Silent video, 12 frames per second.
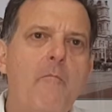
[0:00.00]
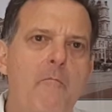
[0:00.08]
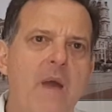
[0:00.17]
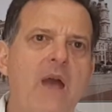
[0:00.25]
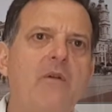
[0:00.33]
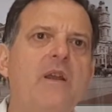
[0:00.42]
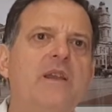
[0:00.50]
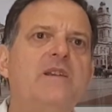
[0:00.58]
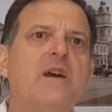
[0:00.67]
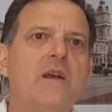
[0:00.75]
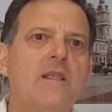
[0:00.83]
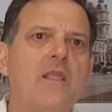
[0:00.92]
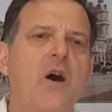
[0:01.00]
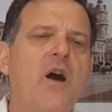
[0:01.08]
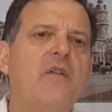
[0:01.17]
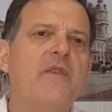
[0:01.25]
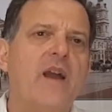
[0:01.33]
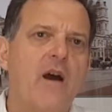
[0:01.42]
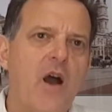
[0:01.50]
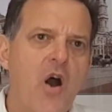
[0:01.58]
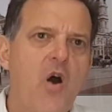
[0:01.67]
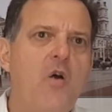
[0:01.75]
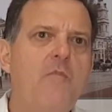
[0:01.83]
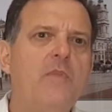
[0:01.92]
married life, our
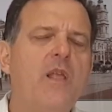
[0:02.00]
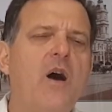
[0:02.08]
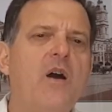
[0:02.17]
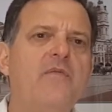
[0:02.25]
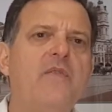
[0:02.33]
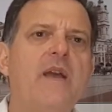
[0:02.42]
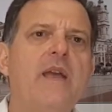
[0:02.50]
home life,